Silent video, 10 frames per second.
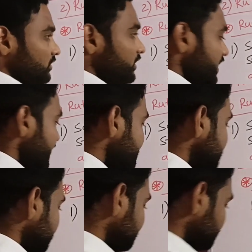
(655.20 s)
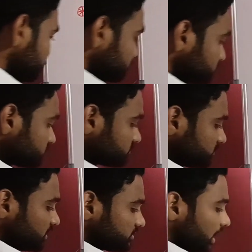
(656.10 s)
Okay, next,
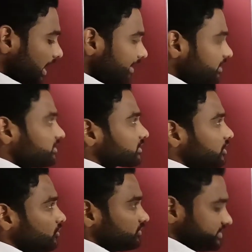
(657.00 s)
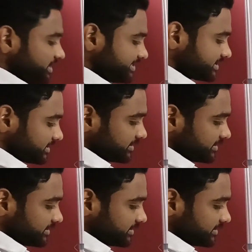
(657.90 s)
third conclusion is